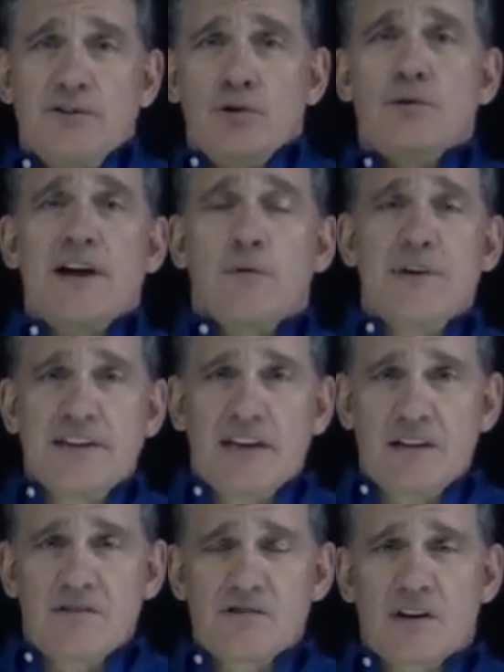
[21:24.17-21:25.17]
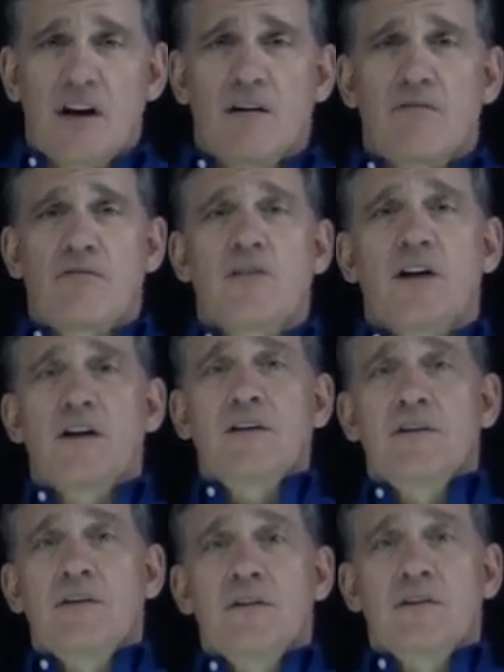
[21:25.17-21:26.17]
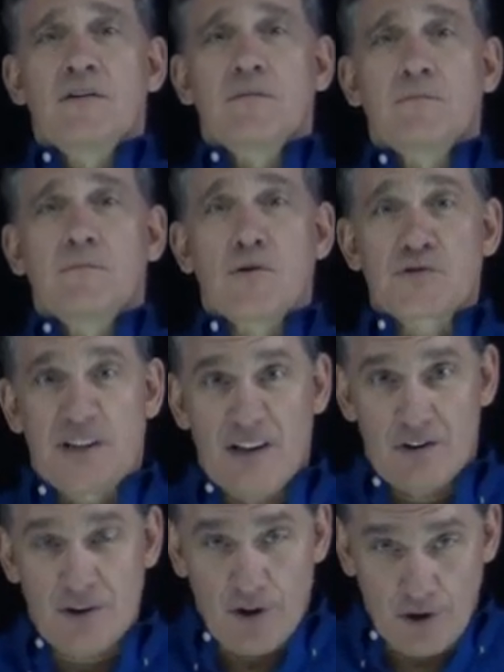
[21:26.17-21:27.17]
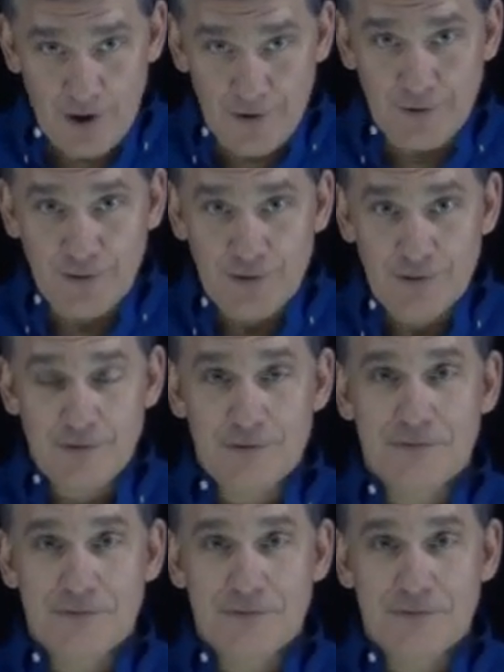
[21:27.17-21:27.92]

two-day weekends of the most kindergarten